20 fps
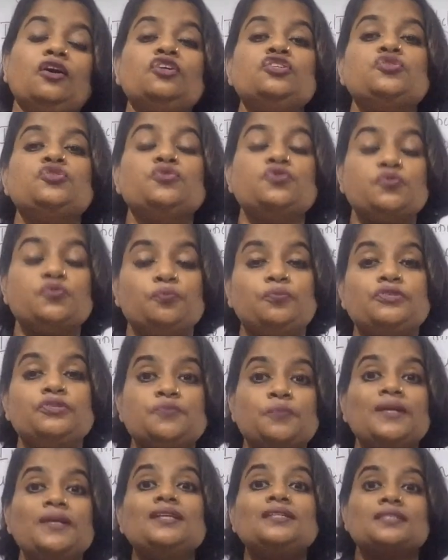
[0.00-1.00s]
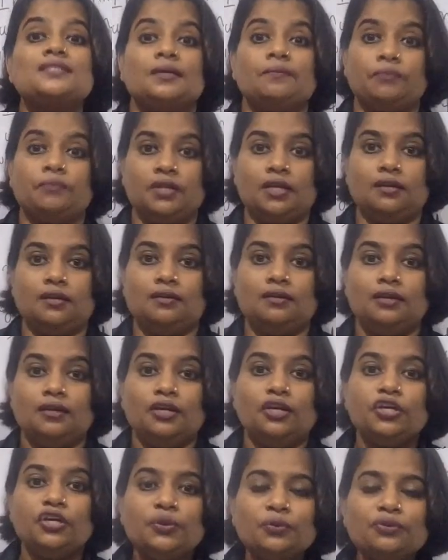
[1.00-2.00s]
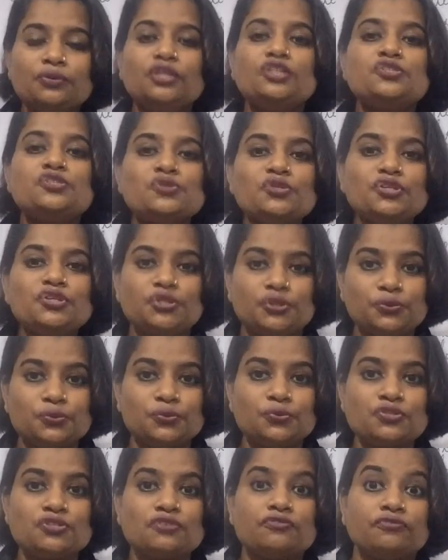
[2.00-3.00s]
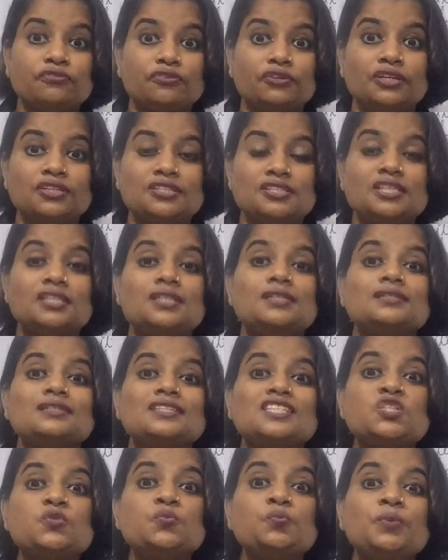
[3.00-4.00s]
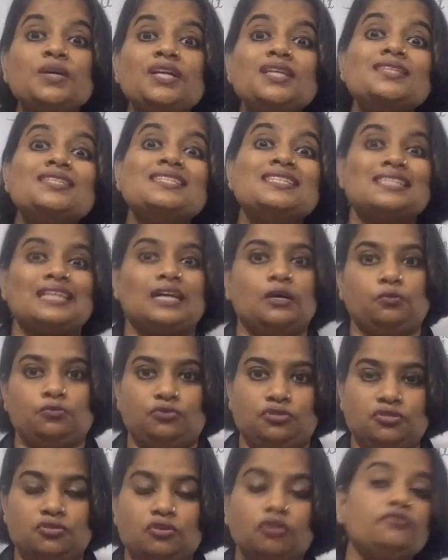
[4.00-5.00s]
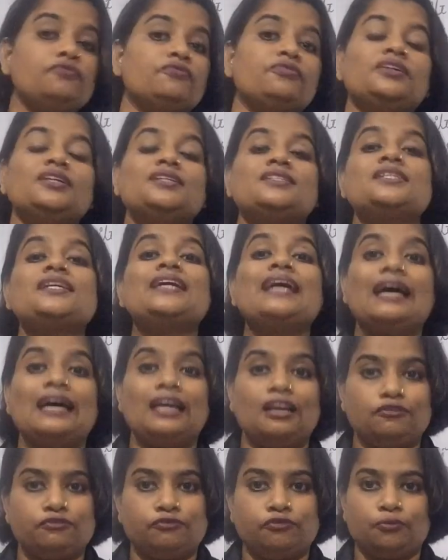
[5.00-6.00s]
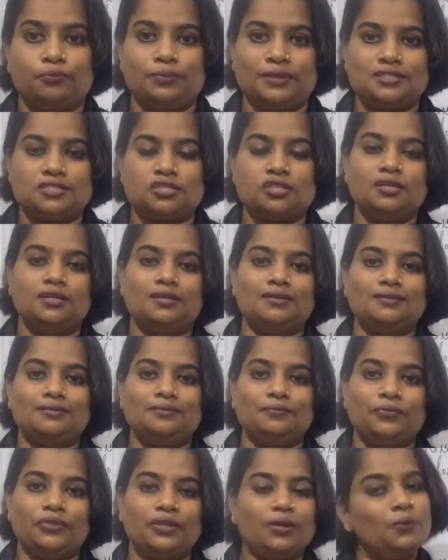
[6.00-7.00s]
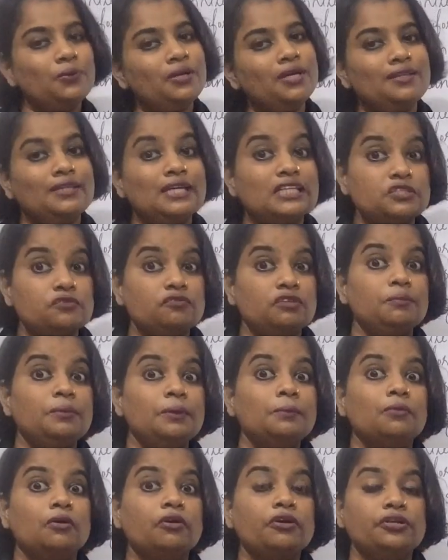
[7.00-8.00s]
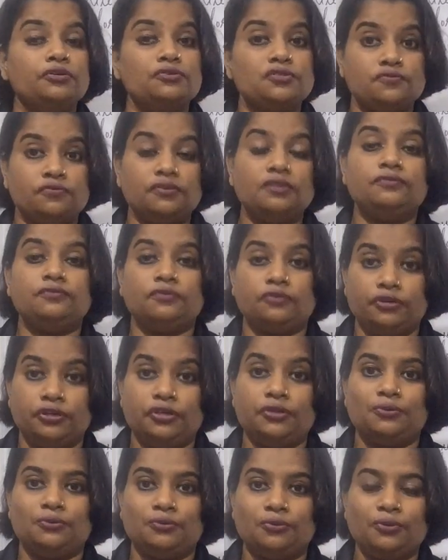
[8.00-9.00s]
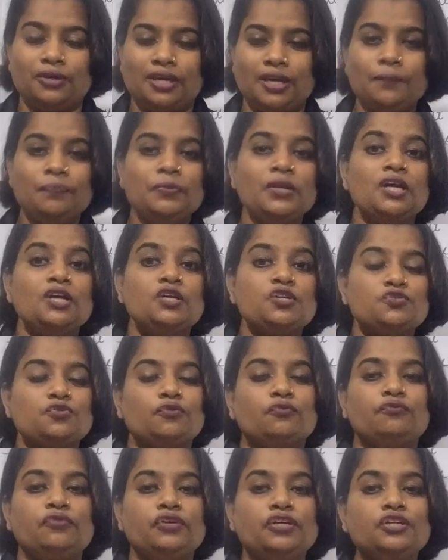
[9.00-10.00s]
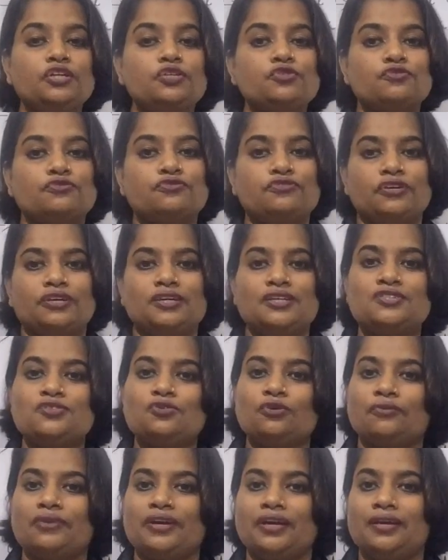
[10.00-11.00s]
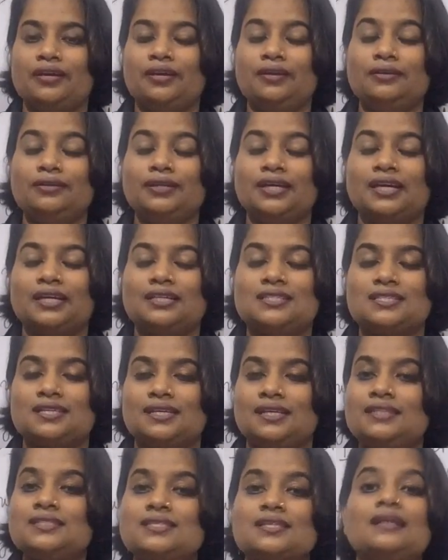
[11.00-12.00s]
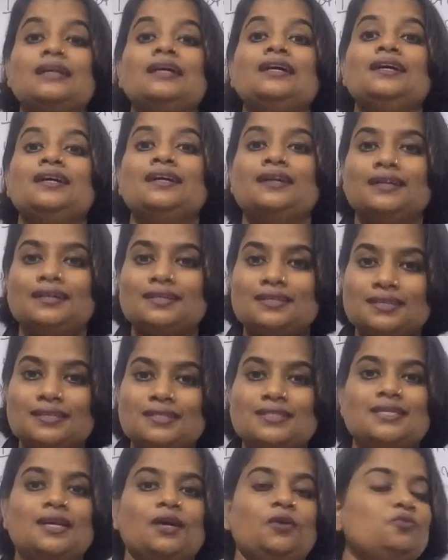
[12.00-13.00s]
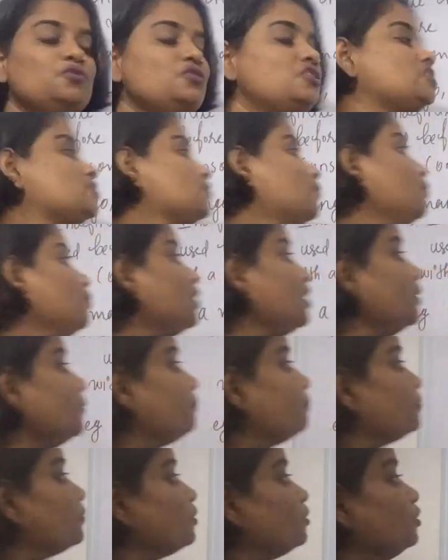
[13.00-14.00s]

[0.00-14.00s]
or to speak something, you need to use the phonetic speech sounds or phonetic alphabets. Okay, that will be more useful for you. Okay, so we need to focus over here the consonant sounds. Okay,